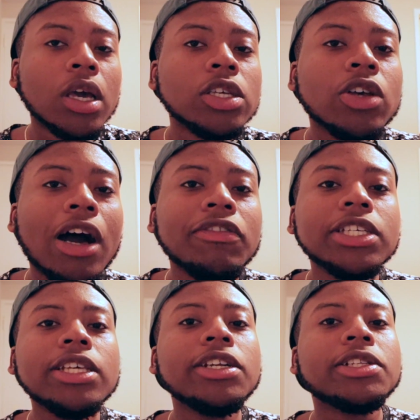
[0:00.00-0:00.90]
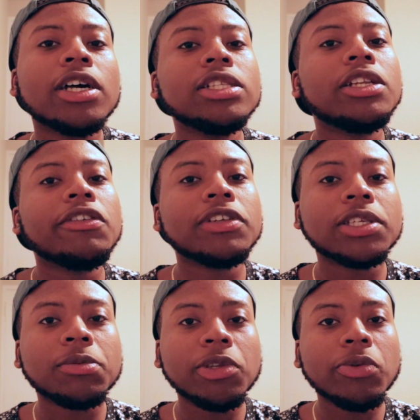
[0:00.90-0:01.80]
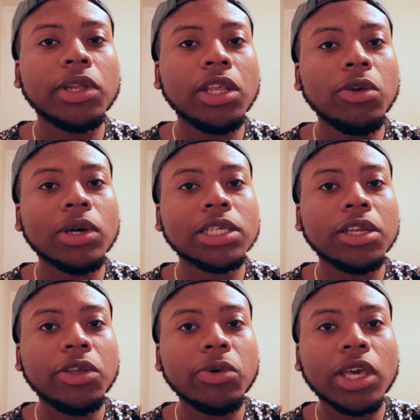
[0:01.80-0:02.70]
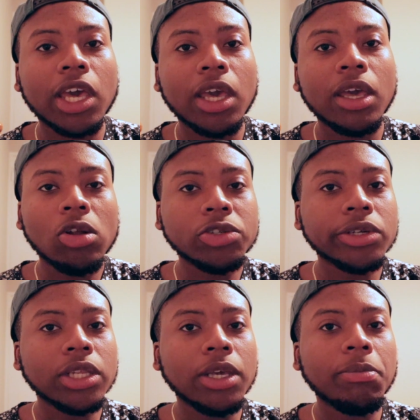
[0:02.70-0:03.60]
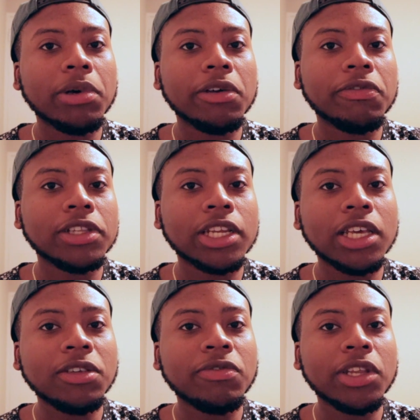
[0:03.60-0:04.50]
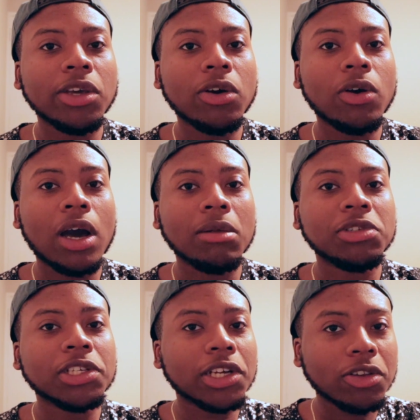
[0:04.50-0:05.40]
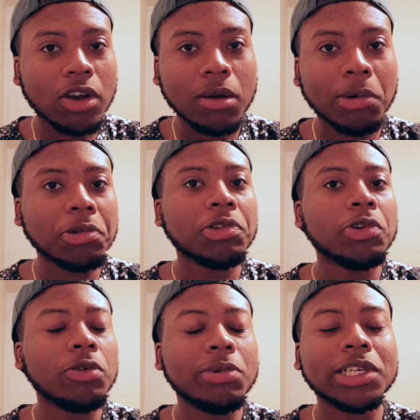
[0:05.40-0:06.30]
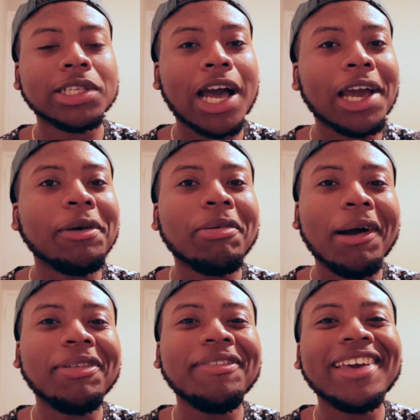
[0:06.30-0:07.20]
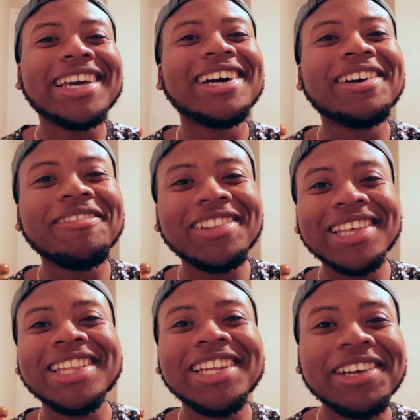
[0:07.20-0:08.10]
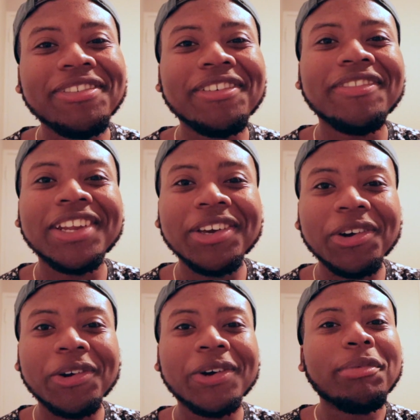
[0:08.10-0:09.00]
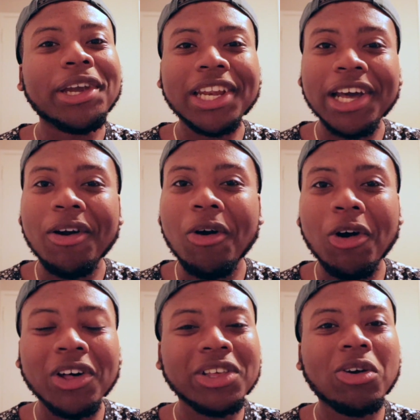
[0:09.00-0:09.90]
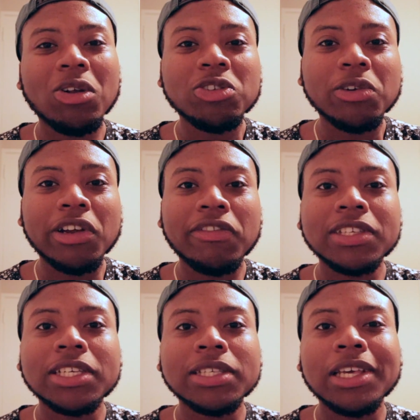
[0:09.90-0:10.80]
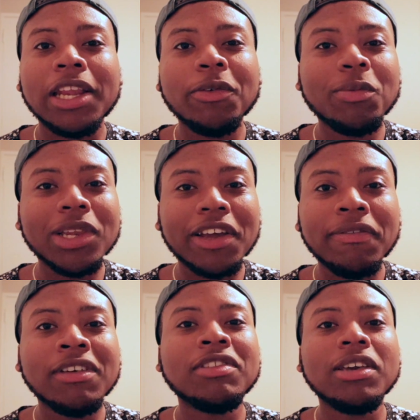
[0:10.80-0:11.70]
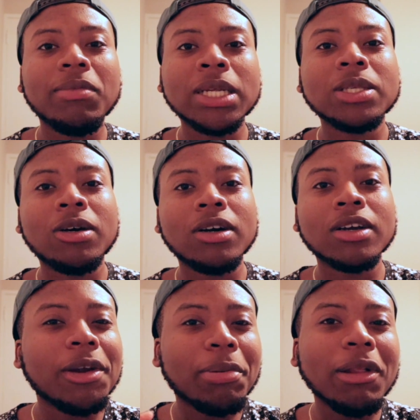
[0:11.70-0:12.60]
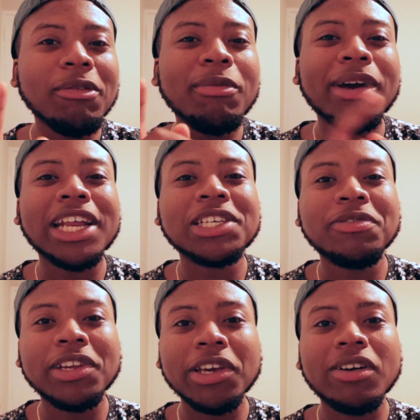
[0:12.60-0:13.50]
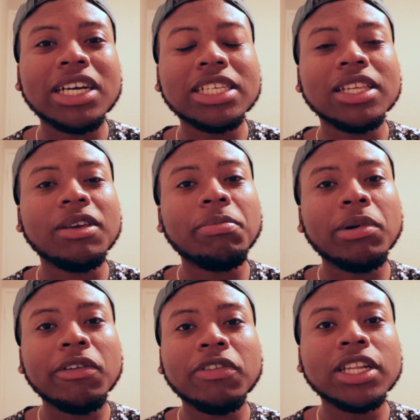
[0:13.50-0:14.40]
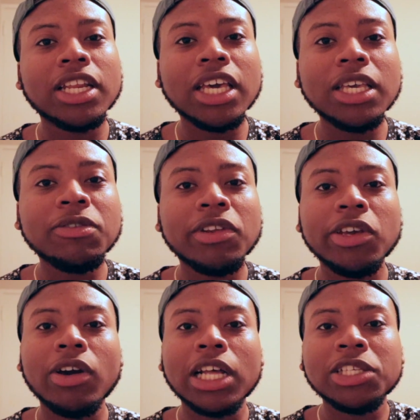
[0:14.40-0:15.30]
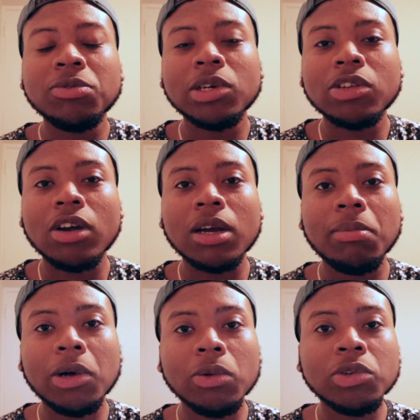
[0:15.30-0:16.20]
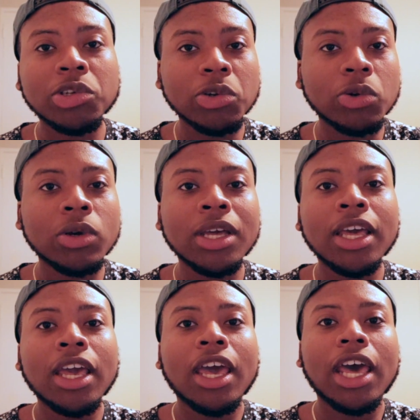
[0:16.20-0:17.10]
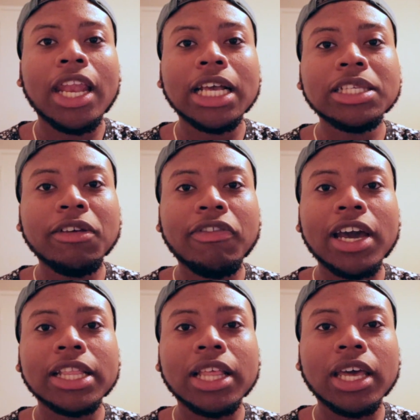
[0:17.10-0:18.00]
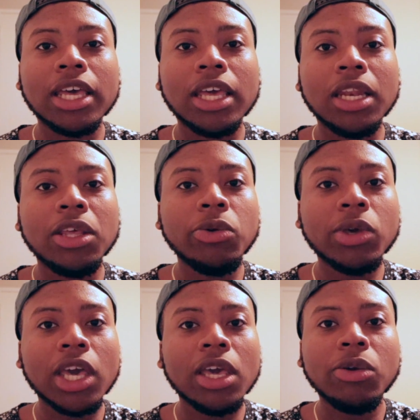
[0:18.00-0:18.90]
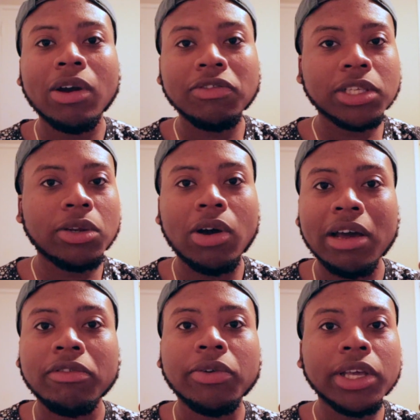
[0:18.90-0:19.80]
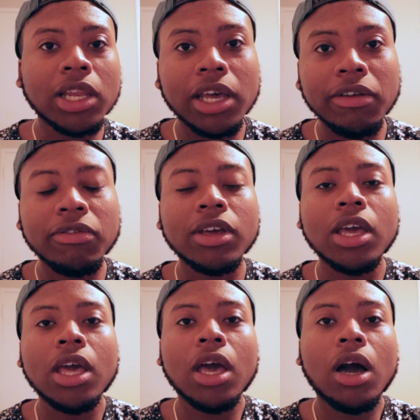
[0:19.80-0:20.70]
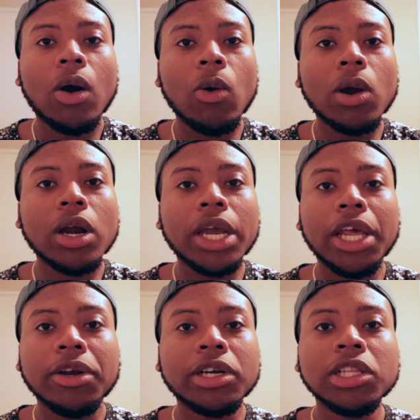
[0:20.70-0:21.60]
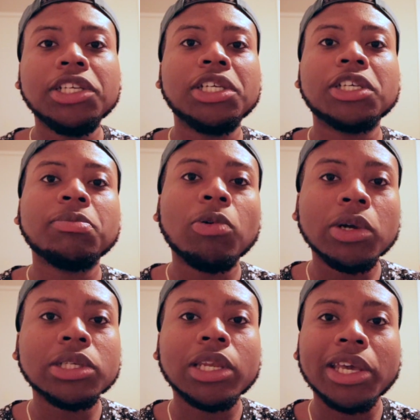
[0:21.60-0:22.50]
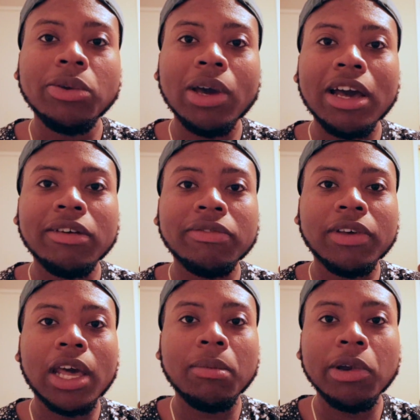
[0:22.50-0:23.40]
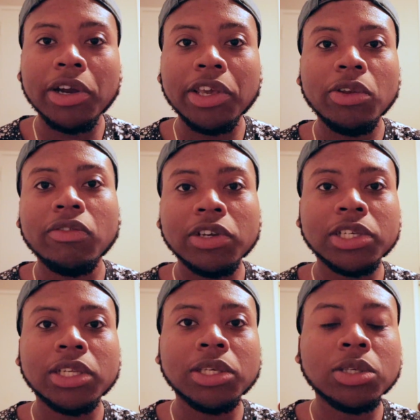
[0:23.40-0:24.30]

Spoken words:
So obviously there's tons of differences between the US and the UK culturally, but for today's video, I'm just gonna talk about 2, because I could probably make a completely different video breaking down all the cultural differences, and it would be like 15 minutes long. That'll probably be my next video actually. But for today's video, I just want to talk about 2, and that's the fact that in the UK, you obviously don't have Greek life or intercollegiate sports like you have at American universities.